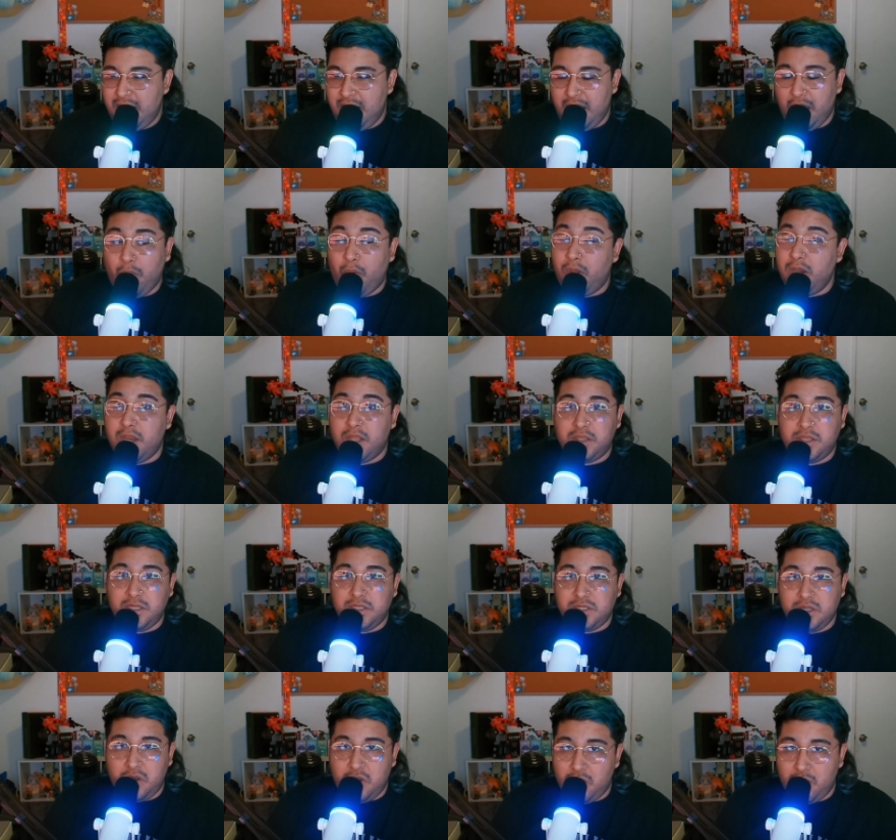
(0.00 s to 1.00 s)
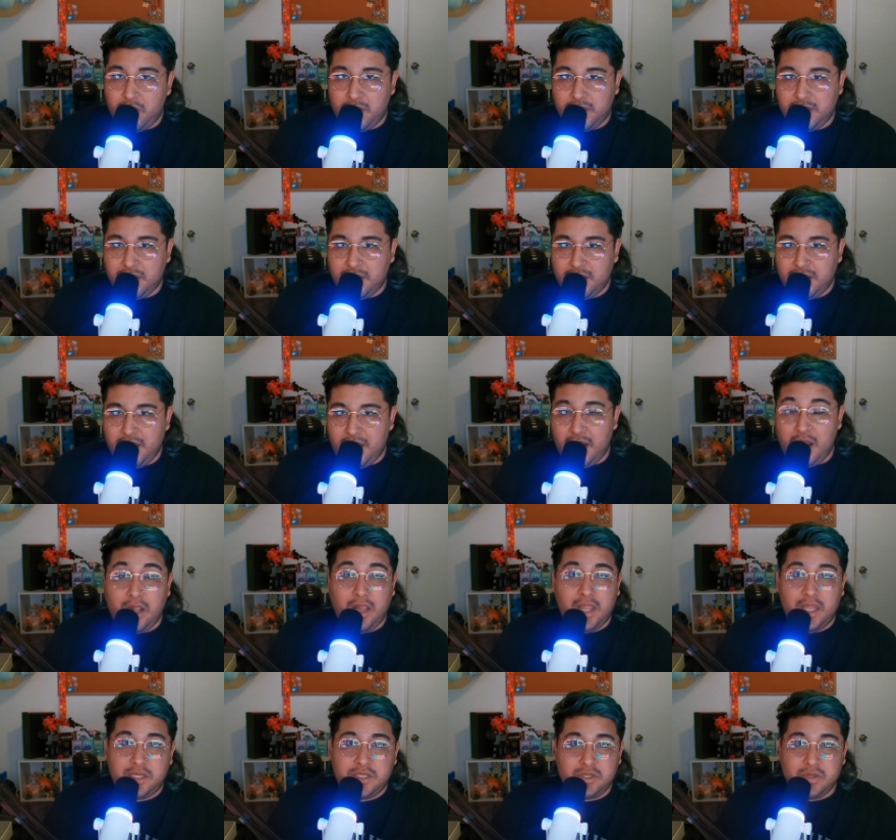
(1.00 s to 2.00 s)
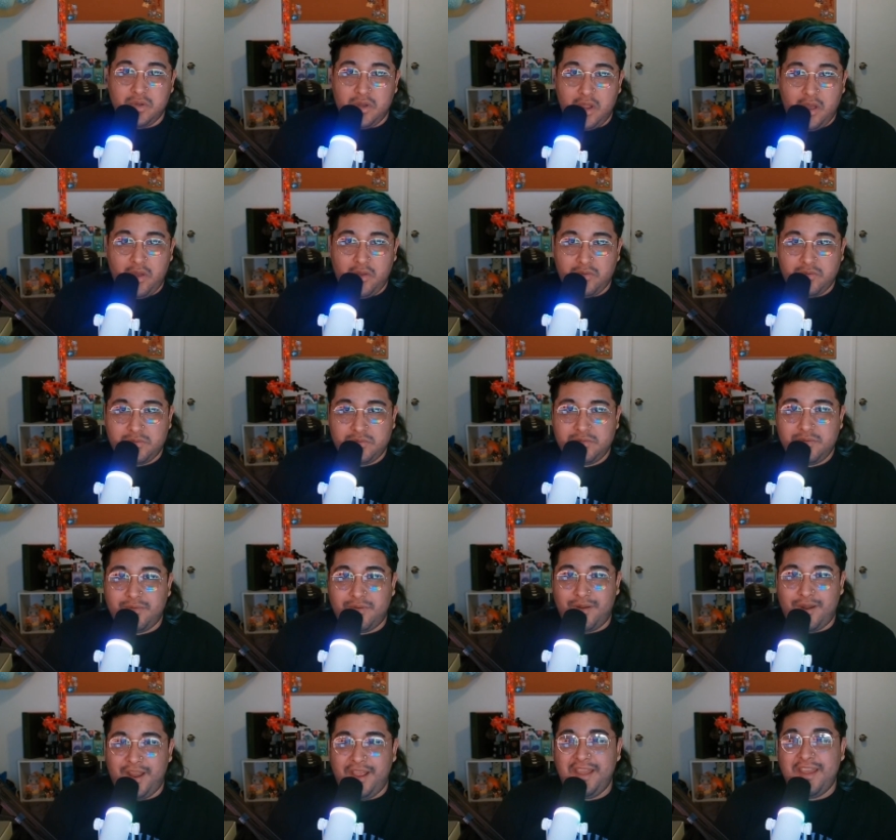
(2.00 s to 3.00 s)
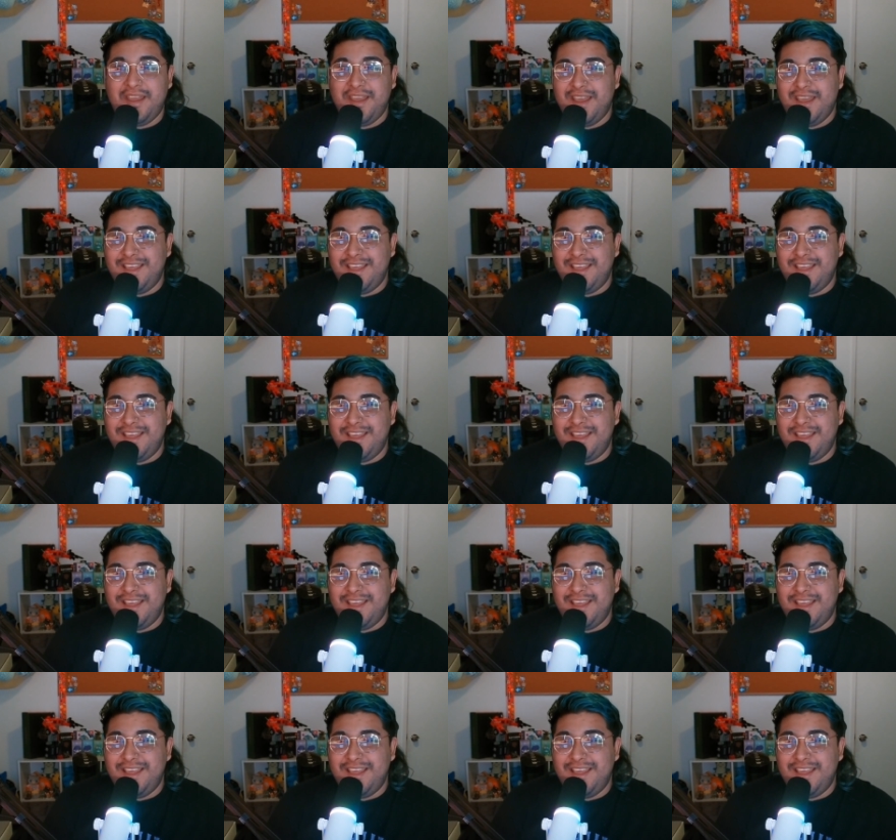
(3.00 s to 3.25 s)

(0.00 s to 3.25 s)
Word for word: I want nothing to do with it. And I'll let you know, right?